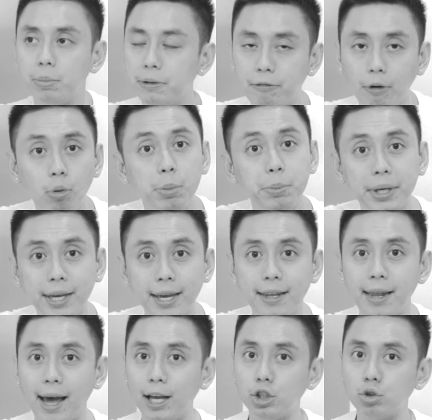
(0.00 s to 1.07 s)
before we
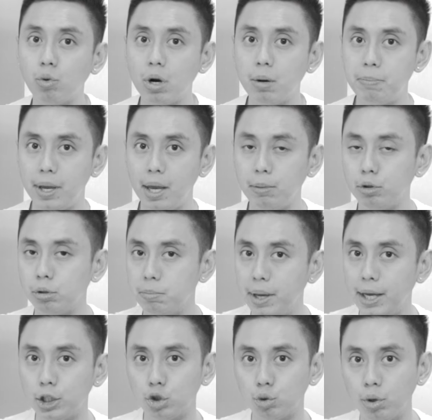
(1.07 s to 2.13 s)
begin, I just want to be able to
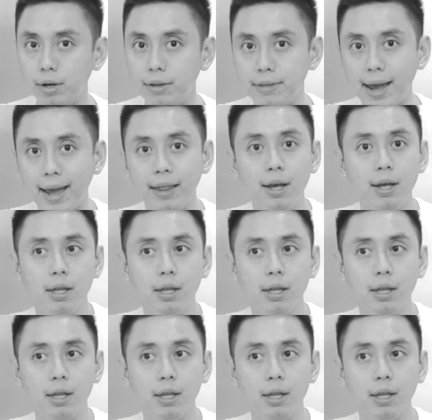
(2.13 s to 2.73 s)
make sure that